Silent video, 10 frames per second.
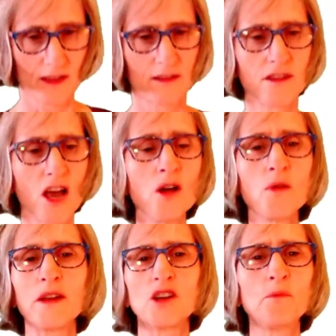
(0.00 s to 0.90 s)
No,
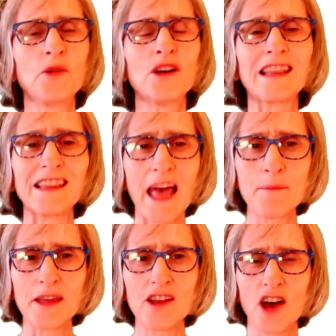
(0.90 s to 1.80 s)
we don't put
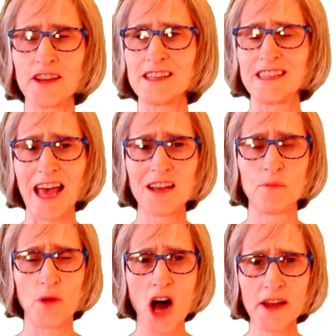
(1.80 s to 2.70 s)
lemon on a dead
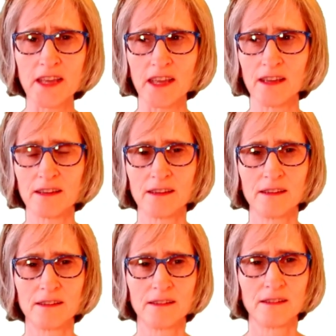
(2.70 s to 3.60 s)
body.
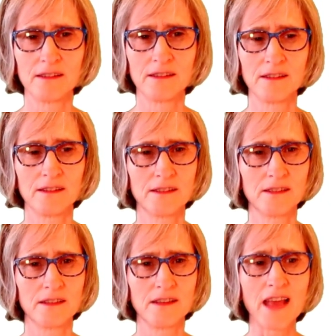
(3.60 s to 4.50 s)

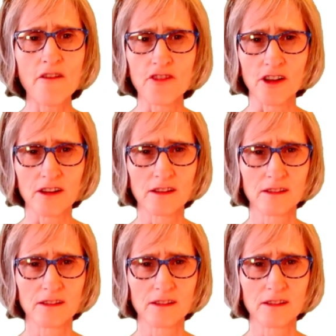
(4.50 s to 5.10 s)
Never.